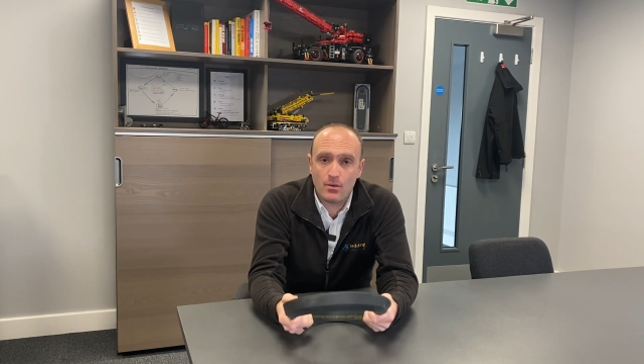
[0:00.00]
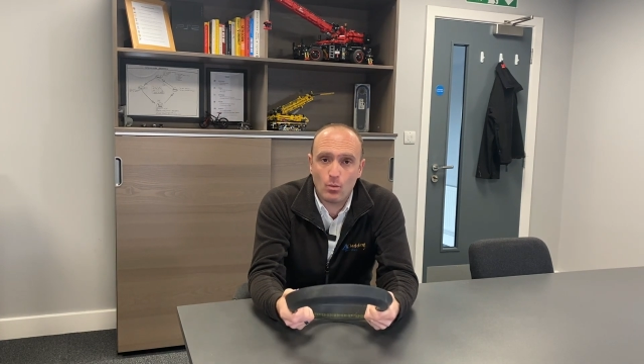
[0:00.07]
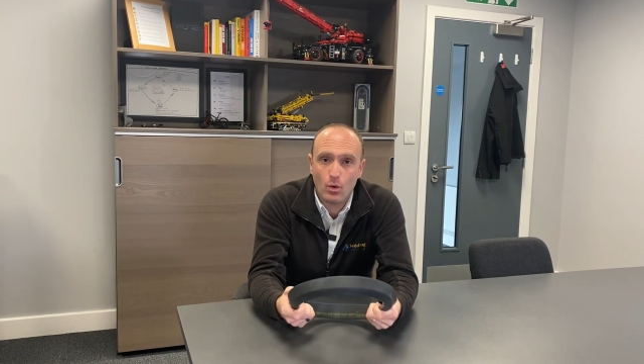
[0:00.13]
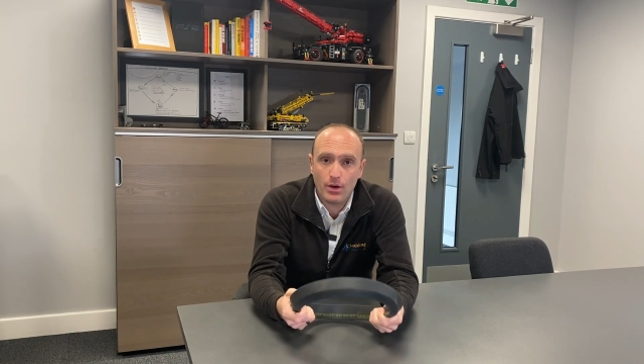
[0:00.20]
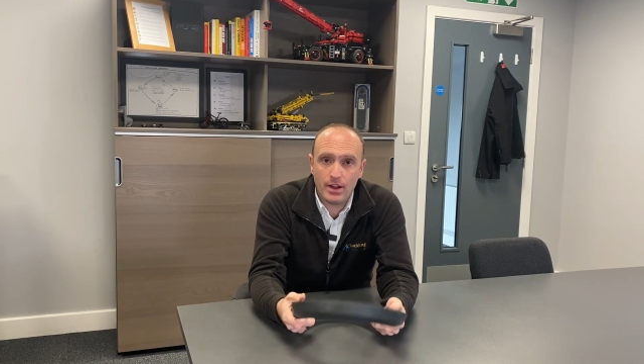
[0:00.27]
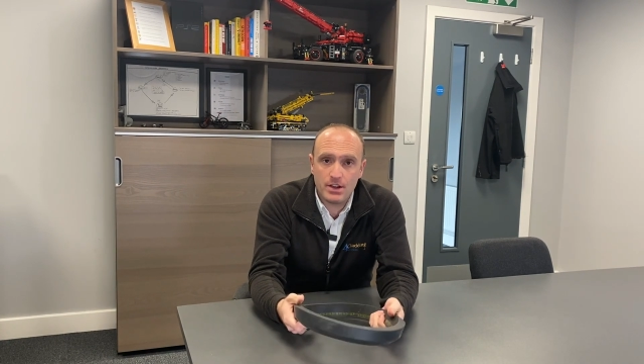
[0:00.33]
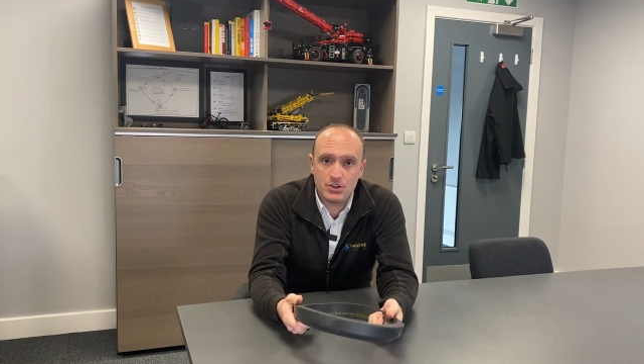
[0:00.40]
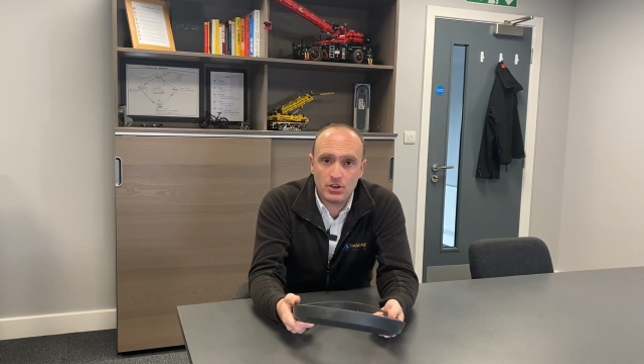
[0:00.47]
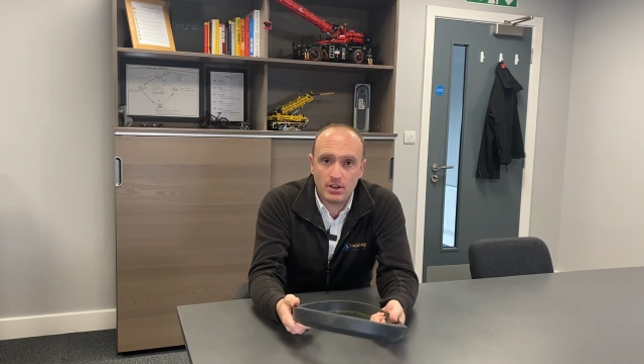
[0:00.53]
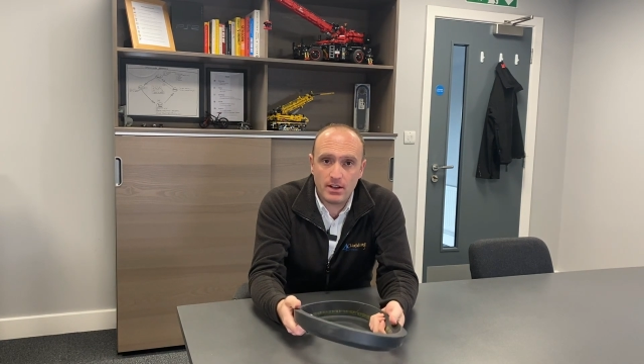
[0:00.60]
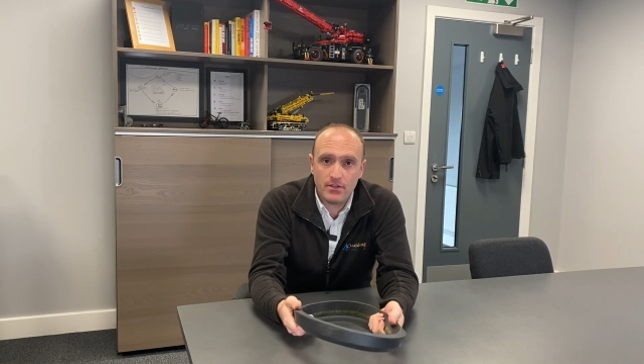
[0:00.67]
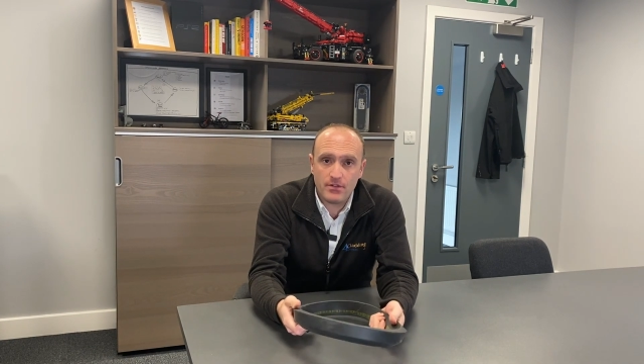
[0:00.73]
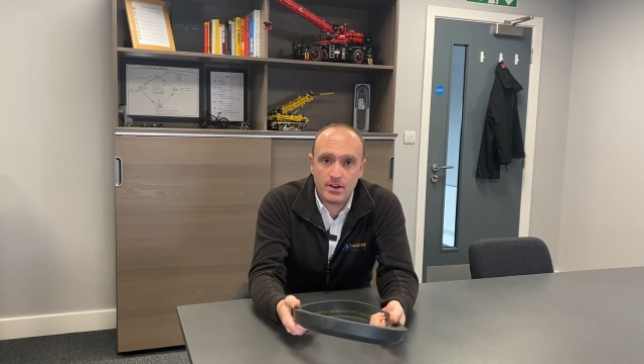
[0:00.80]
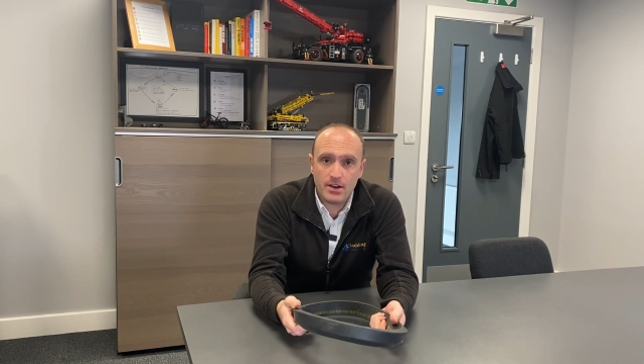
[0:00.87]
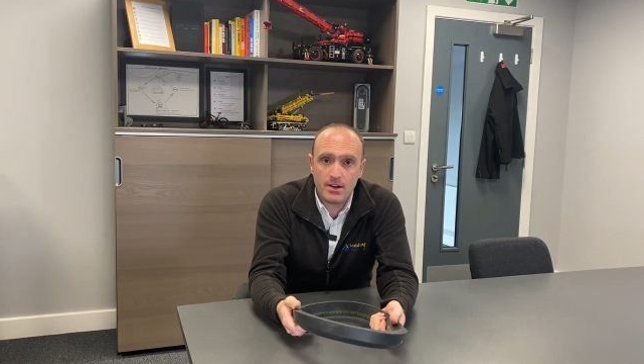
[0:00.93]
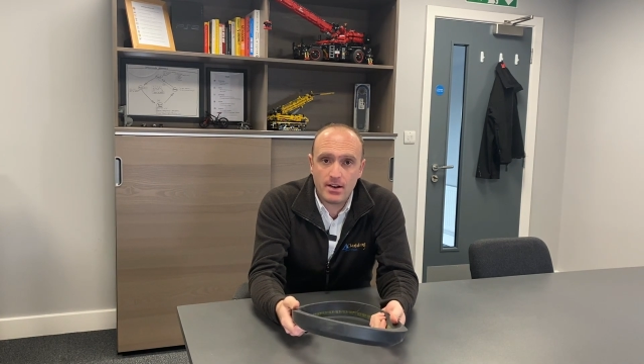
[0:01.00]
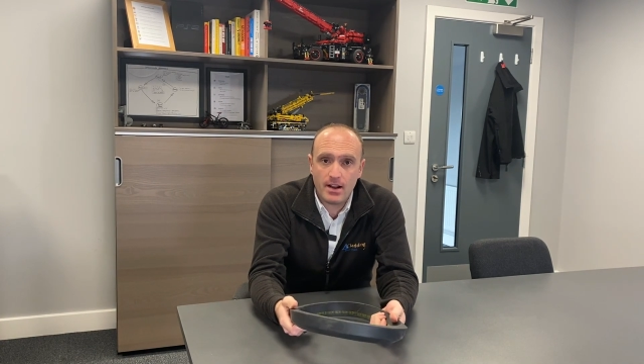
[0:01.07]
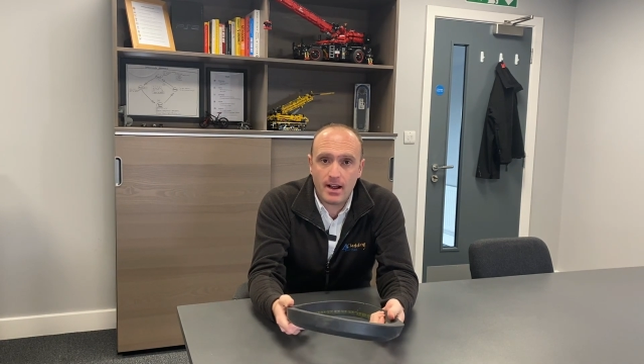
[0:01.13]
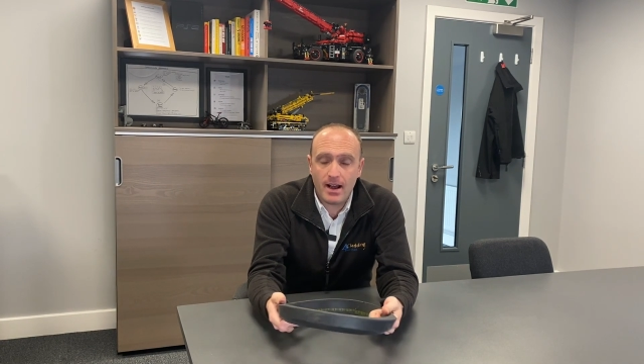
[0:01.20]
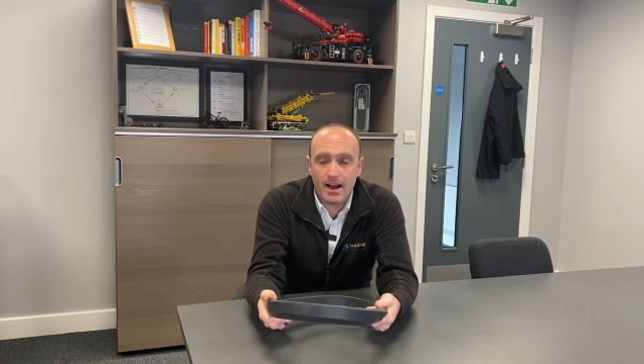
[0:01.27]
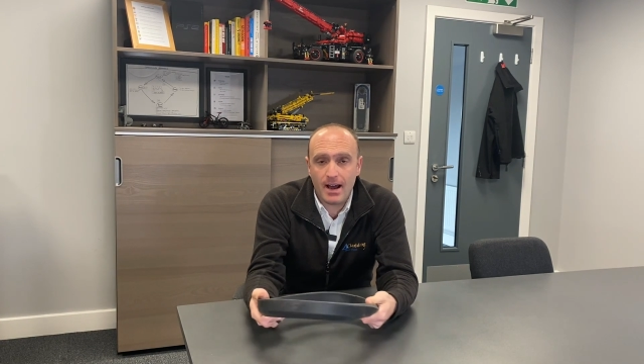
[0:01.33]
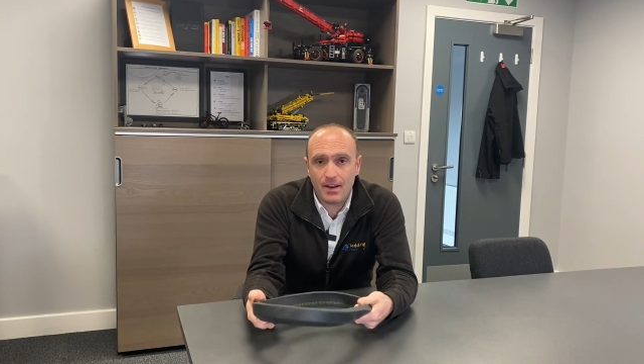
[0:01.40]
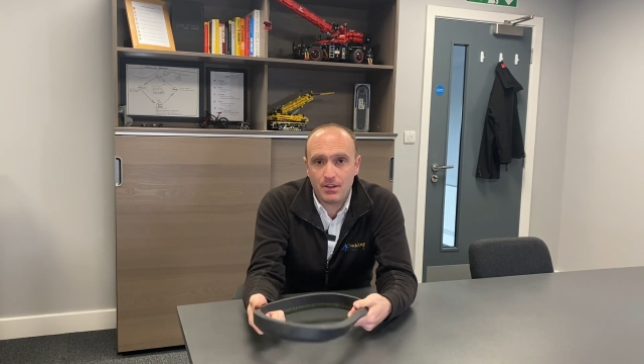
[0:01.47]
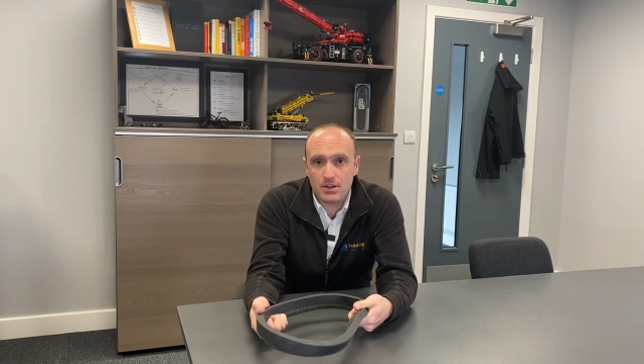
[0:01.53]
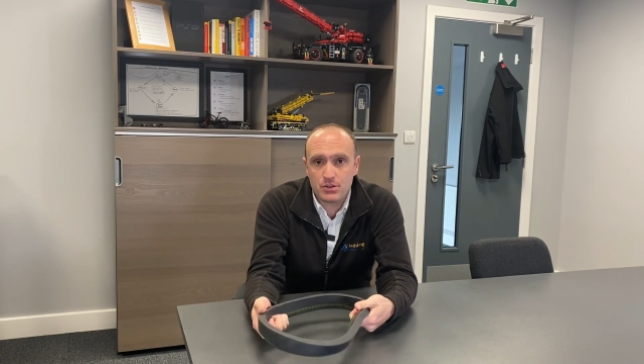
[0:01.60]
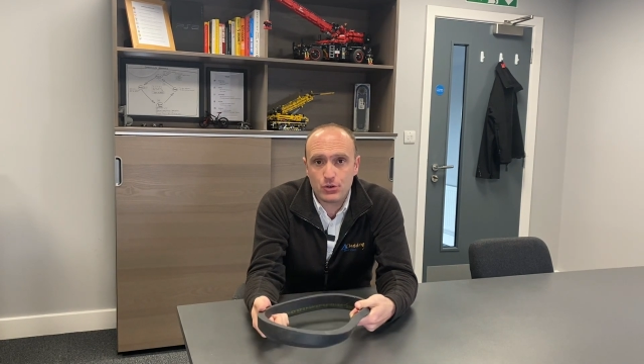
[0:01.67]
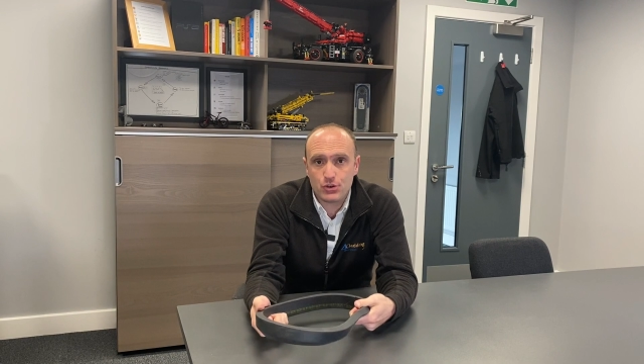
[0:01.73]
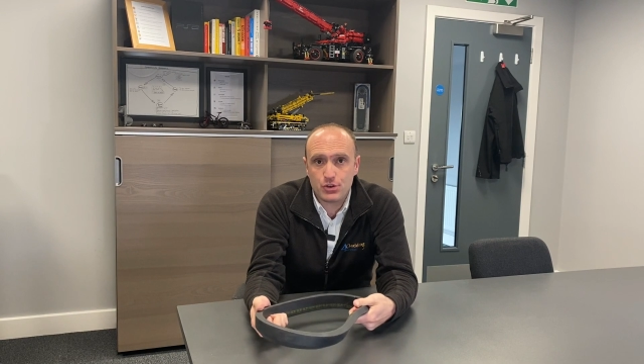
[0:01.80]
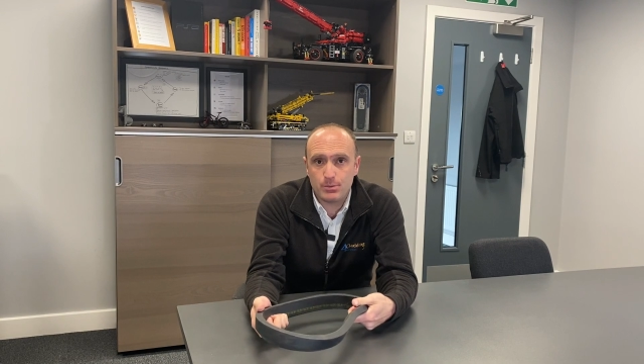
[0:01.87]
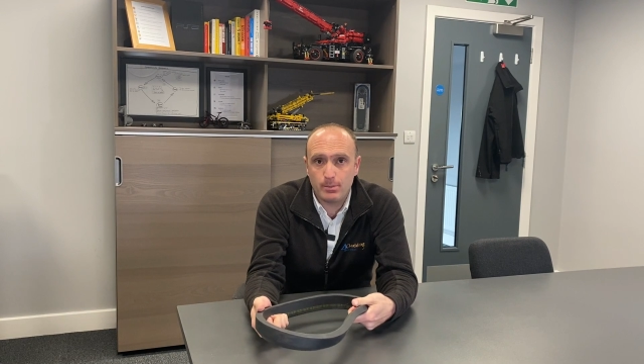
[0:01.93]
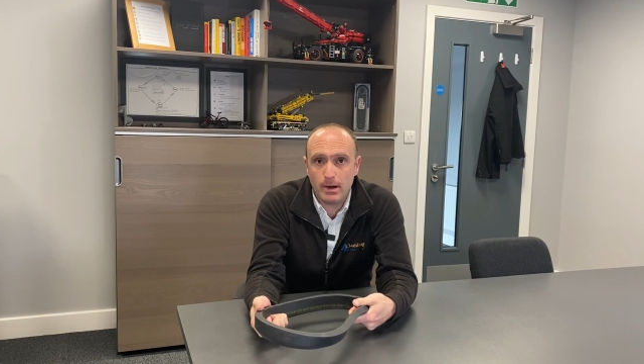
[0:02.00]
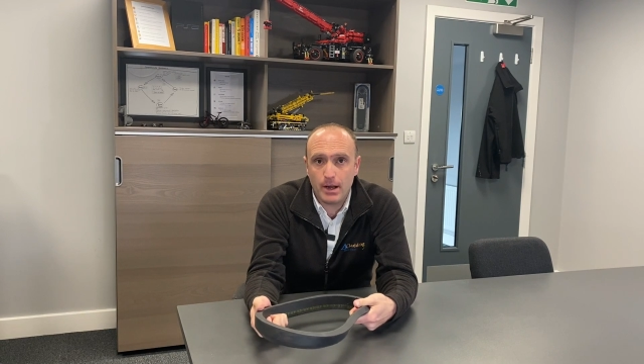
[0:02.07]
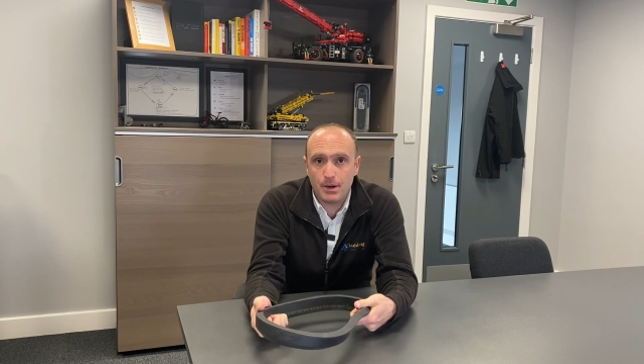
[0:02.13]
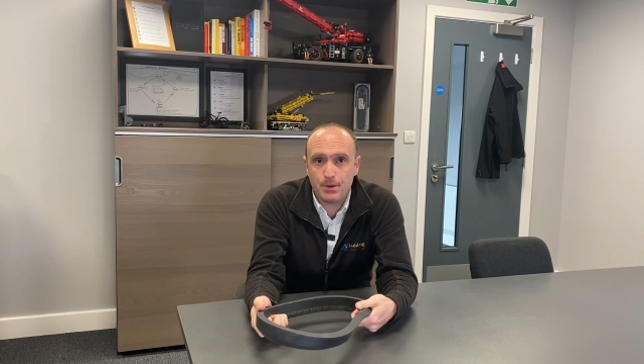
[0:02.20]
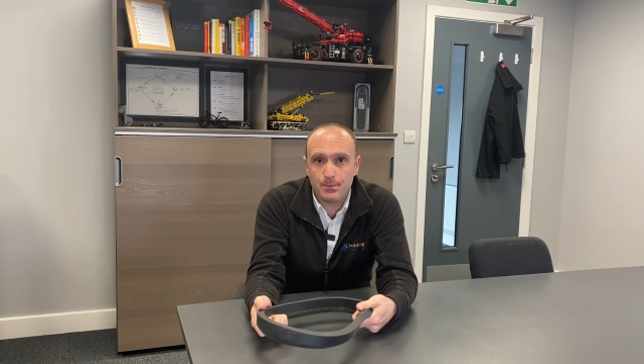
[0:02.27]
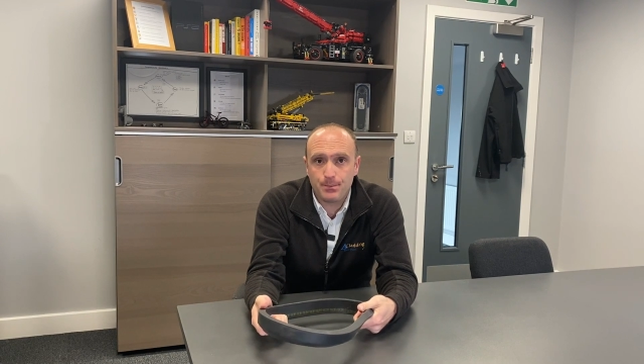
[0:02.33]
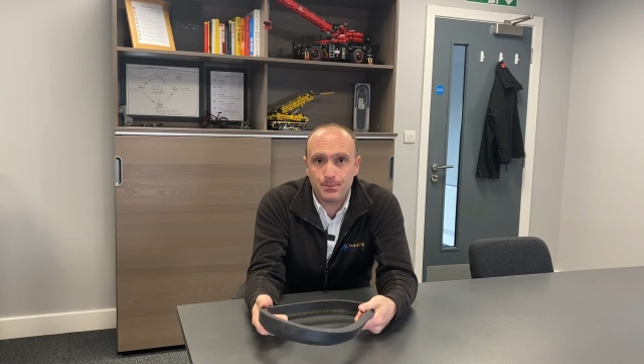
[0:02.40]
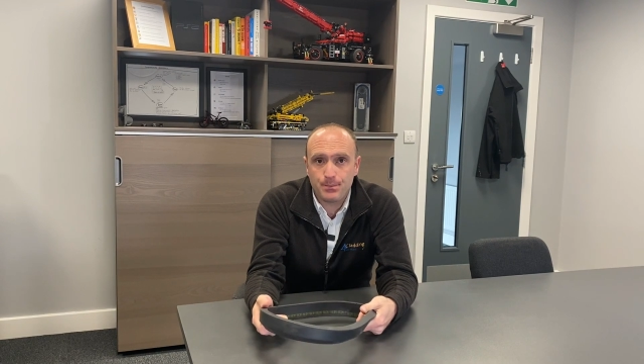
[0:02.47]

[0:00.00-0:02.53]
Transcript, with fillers: what it is you're lifting and the suction pad.